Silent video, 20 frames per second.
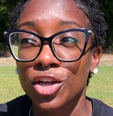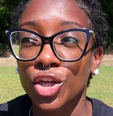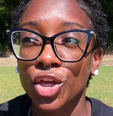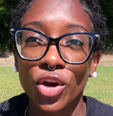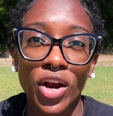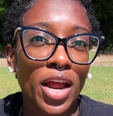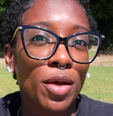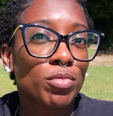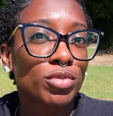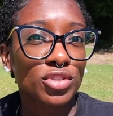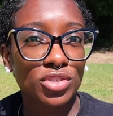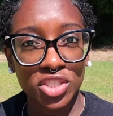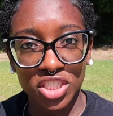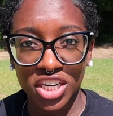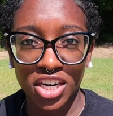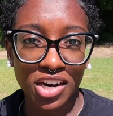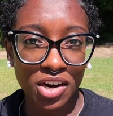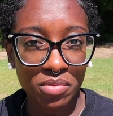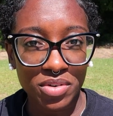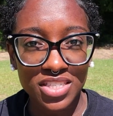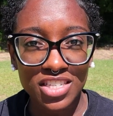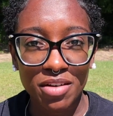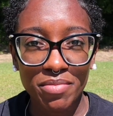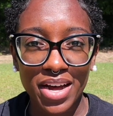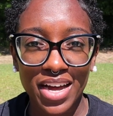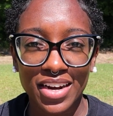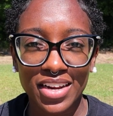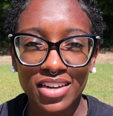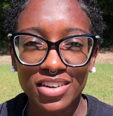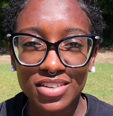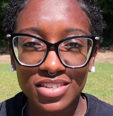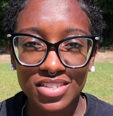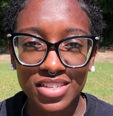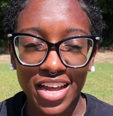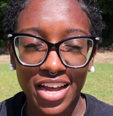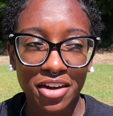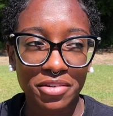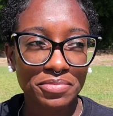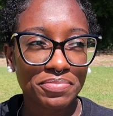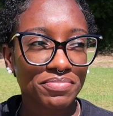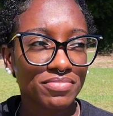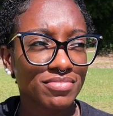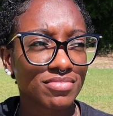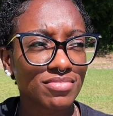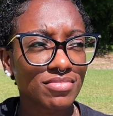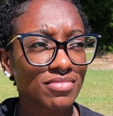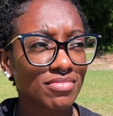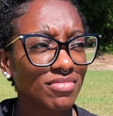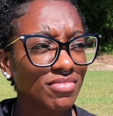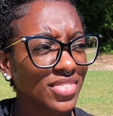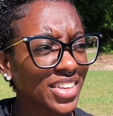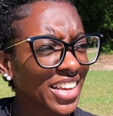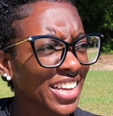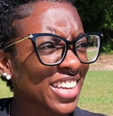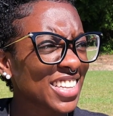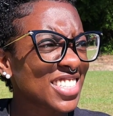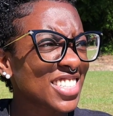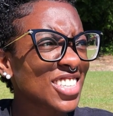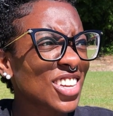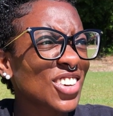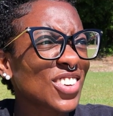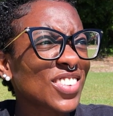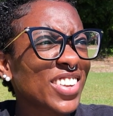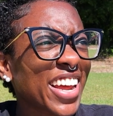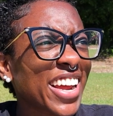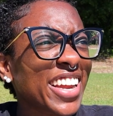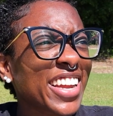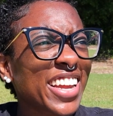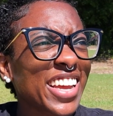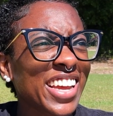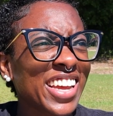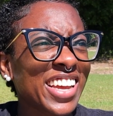You're able to share it with somebody else now. And so, like,